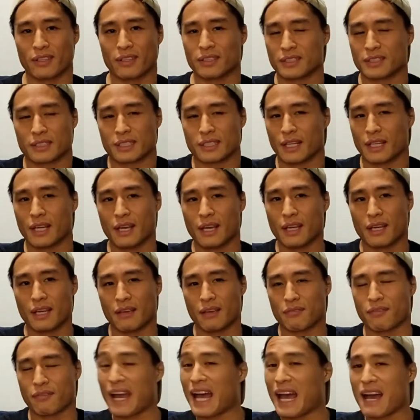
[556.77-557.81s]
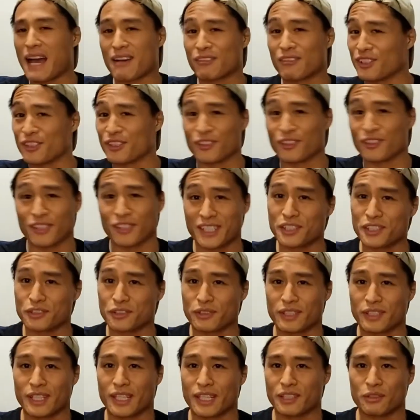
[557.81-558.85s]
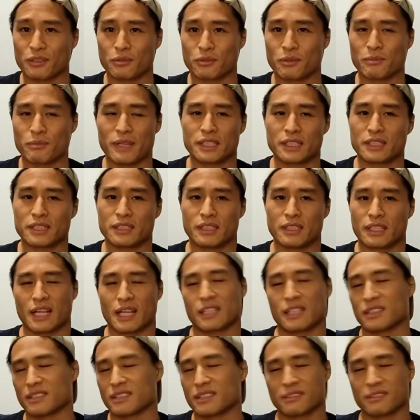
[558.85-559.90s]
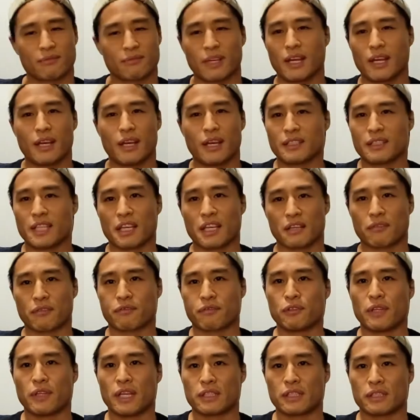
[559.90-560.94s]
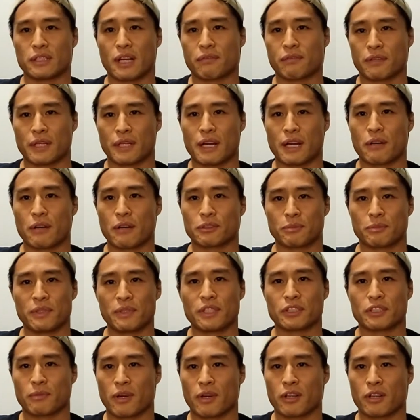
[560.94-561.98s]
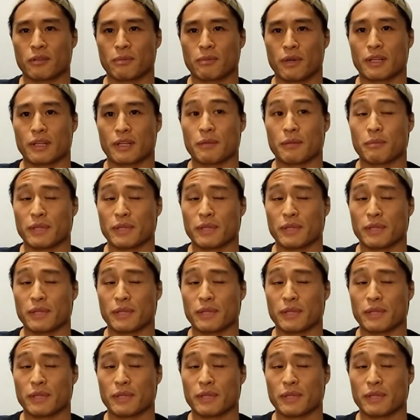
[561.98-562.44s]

Just if I have a little injury, like you were mentioning, I just take a few days off and I was being smart about it.